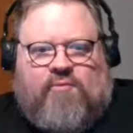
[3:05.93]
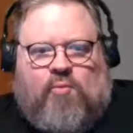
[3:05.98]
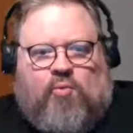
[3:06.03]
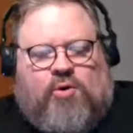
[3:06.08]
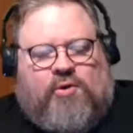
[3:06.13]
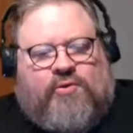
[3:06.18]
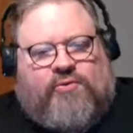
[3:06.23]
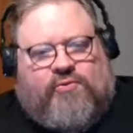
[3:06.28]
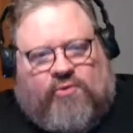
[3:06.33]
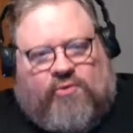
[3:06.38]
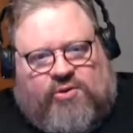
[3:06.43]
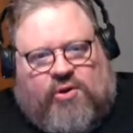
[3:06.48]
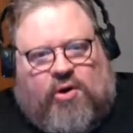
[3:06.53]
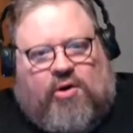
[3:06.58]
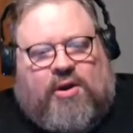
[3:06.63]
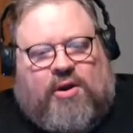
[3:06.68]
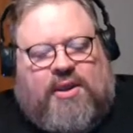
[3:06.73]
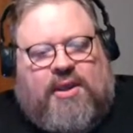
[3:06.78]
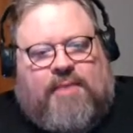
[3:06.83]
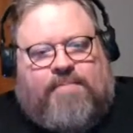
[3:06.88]
more so,
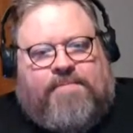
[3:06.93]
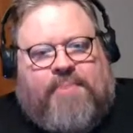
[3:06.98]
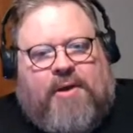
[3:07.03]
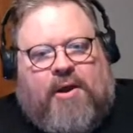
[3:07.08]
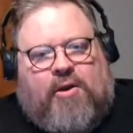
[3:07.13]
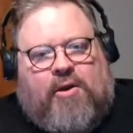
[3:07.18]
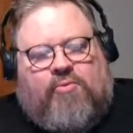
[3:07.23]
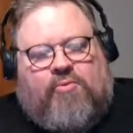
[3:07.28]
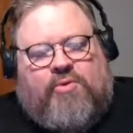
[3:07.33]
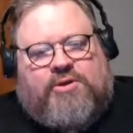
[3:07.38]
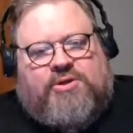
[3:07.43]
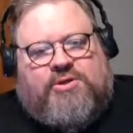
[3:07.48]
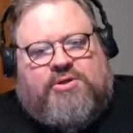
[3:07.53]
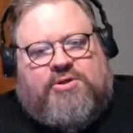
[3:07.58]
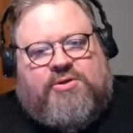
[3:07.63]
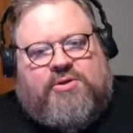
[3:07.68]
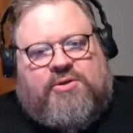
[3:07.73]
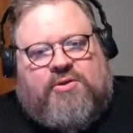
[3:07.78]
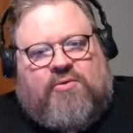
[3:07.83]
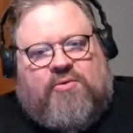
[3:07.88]
Dark Empire,
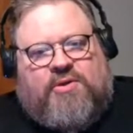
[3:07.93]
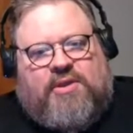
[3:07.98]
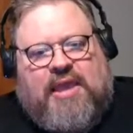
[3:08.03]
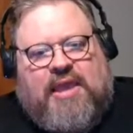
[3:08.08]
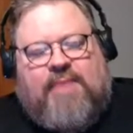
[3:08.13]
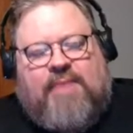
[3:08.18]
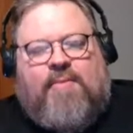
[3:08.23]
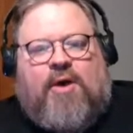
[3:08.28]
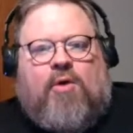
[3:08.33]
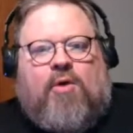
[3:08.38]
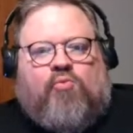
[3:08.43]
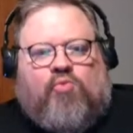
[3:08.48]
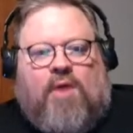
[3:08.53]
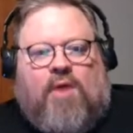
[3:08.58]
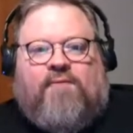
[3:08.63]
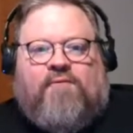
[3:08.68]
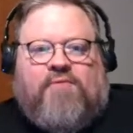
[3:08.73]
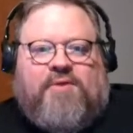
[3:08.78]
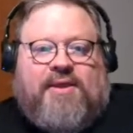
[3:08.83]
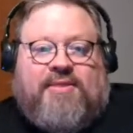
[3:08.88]
which came out
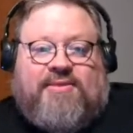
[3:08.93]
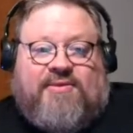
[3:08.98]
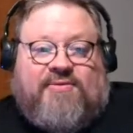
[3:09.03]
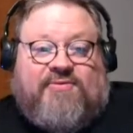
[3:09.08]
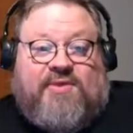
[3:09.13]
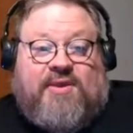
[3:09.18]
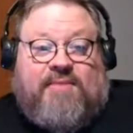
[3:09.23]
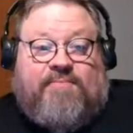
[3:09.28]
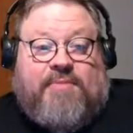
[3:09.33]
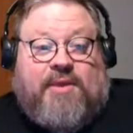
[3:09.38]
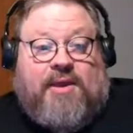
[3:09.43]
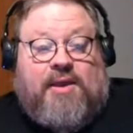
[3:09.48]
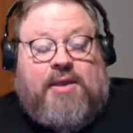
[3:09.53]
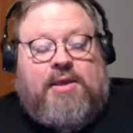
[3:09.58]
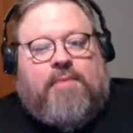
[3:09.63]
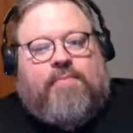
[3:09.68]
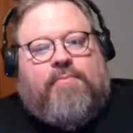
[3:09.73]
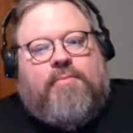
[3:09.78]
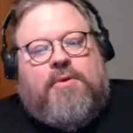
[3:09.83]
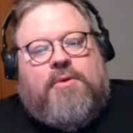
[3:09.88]
roughly at the same
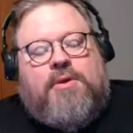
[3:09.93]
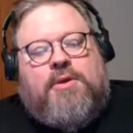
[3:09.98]
time.